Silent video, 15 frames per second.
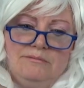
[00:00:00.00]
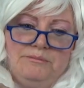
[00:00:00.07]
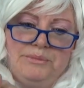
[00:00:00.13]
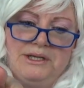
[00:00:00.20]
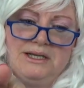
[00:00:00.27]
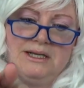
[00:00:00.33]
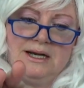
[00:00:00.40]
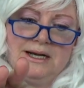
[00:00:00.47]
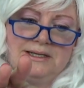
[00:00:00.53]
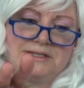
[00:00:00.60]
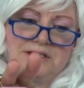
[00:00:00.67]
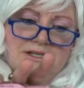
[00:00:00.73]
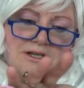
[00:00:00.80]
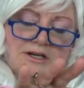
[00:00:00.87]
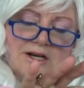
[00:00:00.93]
Be
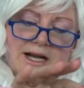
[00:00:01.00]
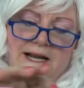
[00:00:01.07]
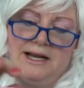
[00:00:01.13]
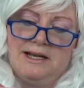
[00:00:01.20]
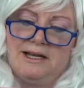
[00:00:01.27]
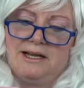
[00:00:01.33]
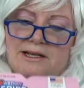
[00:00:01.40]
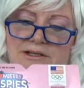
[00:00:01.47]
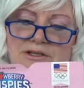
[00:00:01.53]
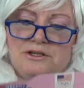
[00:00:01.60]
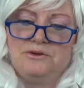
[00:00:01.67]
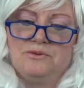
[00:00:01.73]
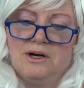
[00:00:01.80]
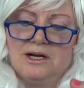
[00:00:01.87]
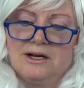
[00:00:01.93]
nice to Granny. Do
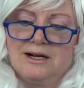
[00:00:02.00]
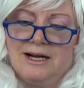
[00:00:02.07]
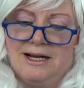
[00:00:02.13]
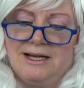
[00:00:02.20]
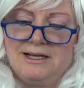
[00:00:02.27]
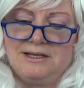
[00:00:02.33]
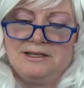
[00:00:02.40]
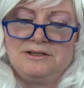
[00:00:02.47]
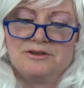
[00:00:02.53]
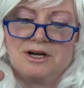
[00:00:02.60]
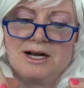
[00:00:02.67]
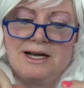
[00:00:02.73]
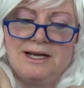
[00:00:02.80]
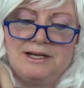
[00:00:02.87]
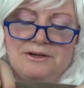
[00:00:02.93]
you want Granny to
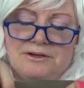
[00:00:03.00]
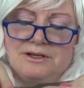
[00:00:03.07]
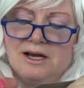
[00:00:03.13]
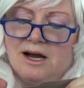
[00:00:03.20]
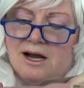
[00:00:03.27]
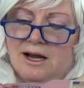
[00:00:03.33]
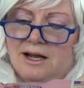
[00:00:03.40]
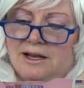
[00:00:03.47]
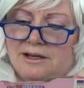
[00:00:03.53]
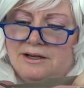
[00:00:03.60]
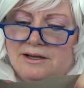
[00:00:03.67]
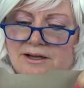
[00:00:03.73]
try it or not?